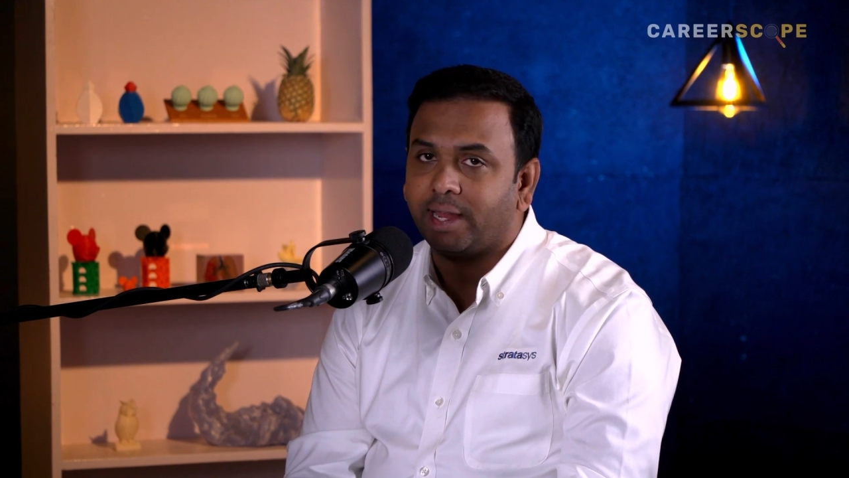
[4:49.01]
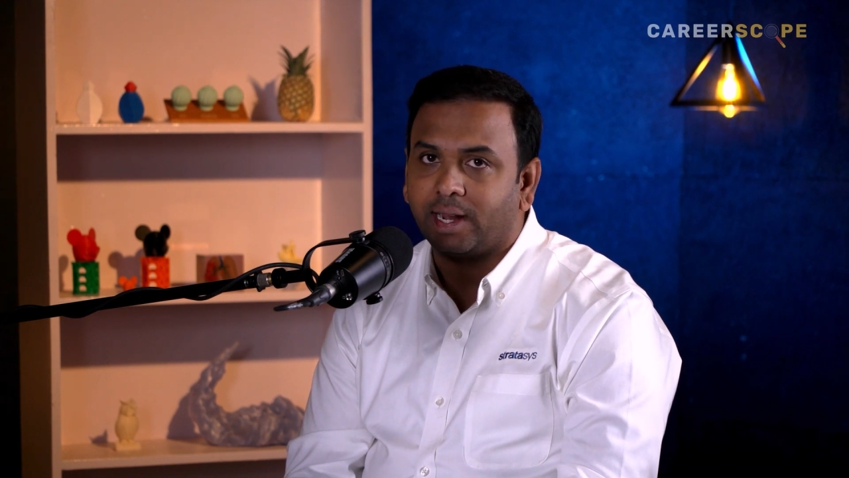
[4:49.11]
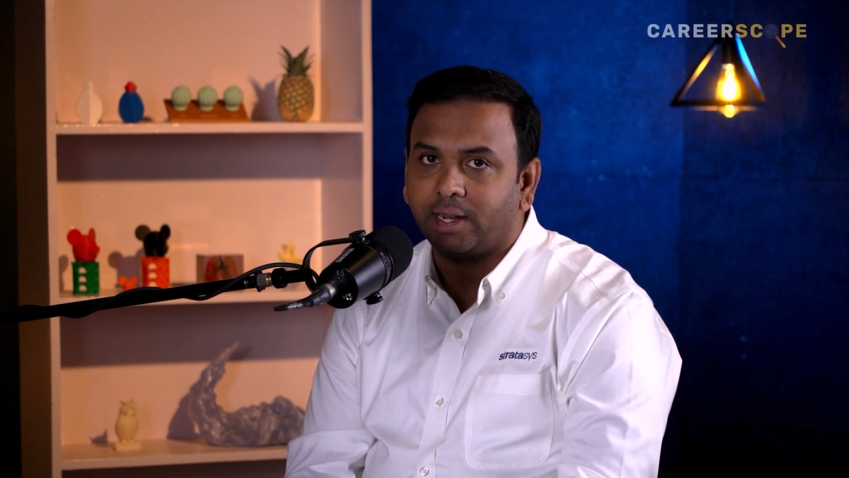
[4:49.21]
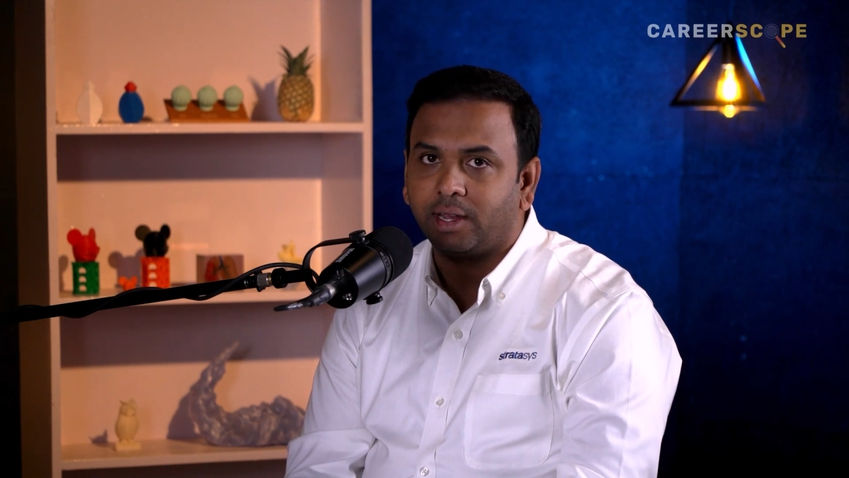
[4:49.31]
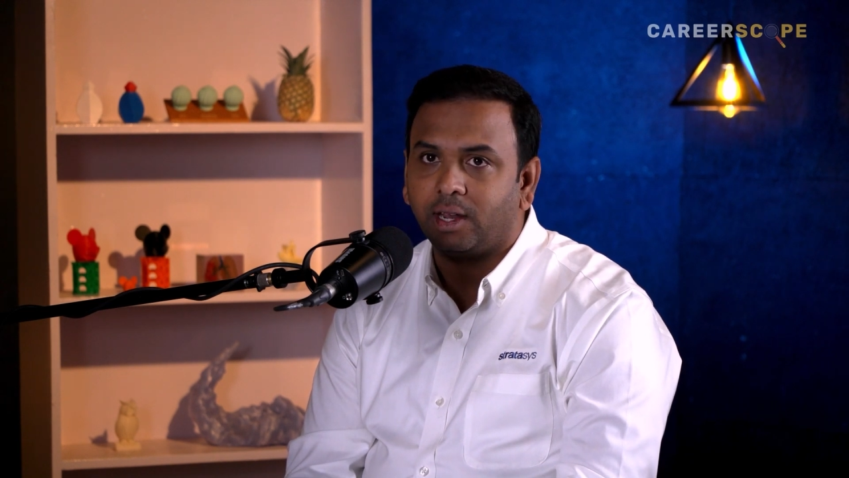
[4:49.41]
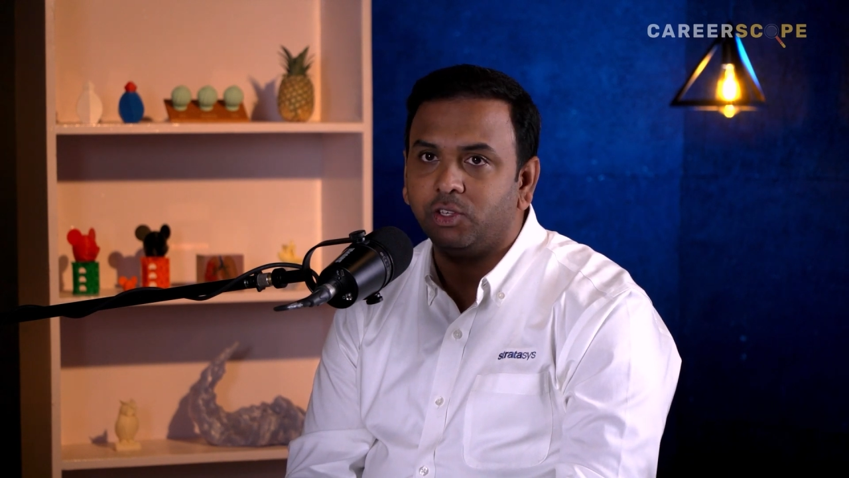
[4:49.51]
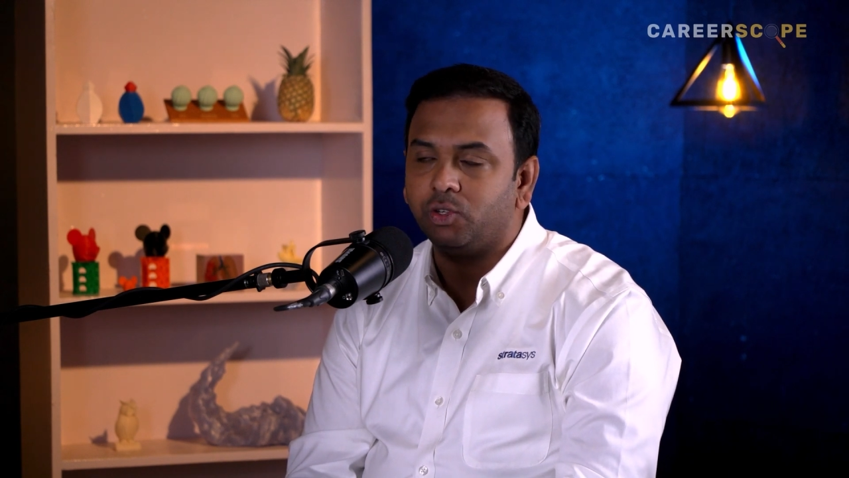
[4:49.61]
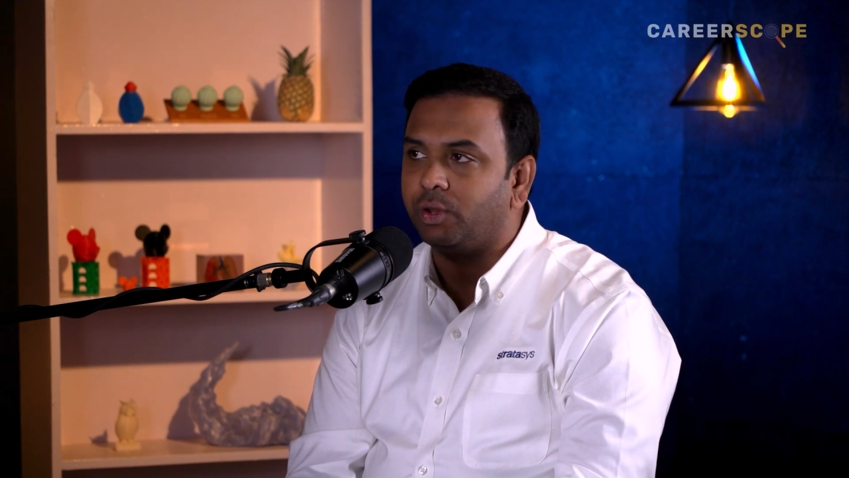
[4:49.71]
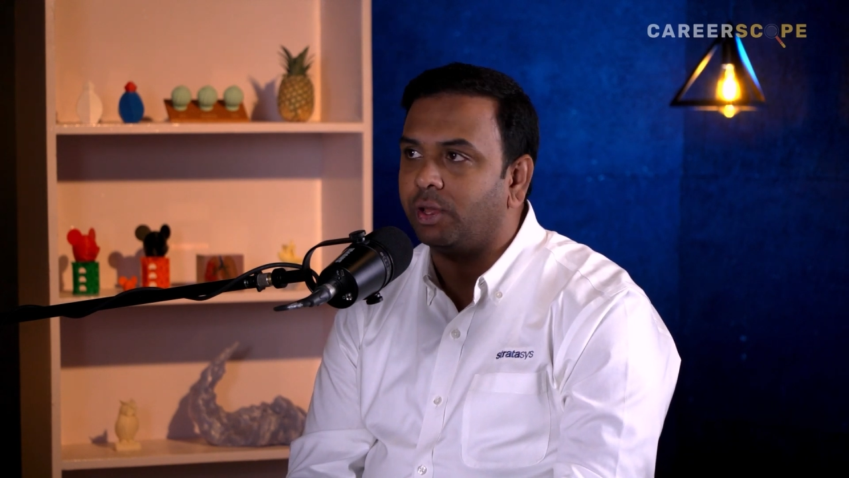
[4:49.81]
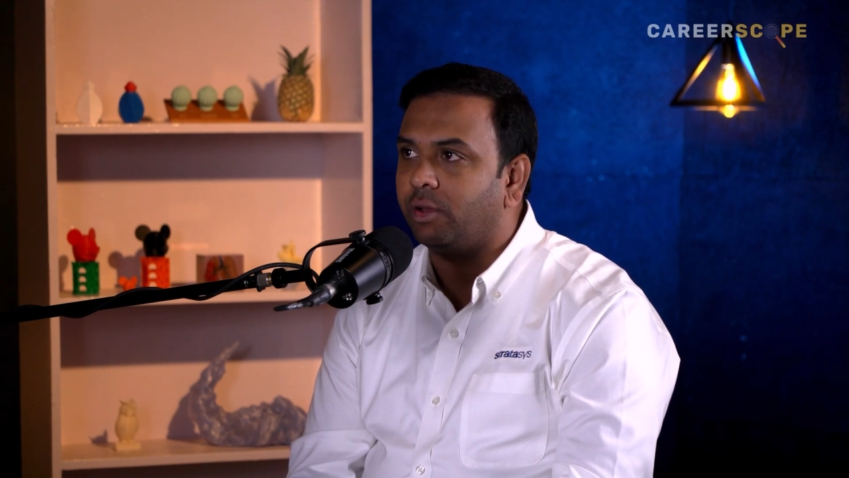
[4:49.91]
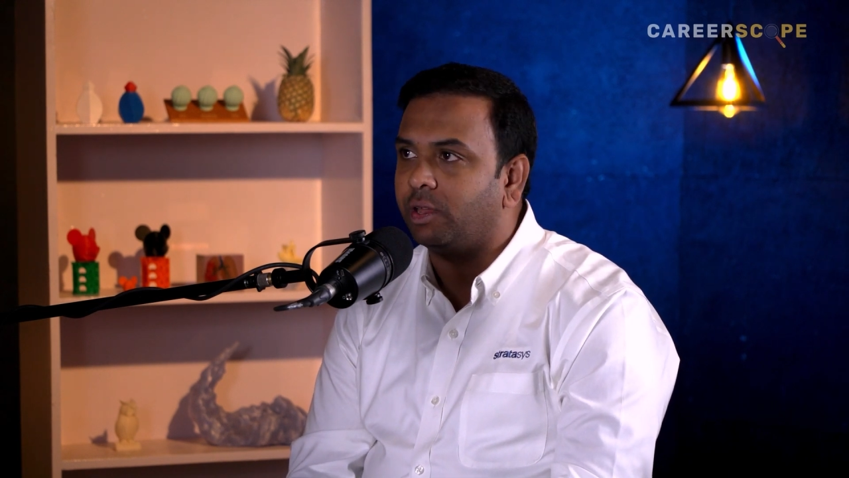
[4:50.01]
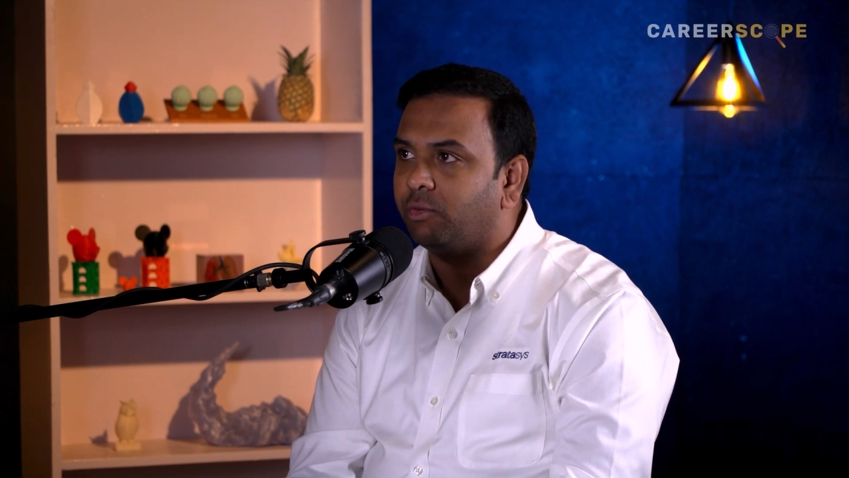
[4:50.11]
like electrical engineering, or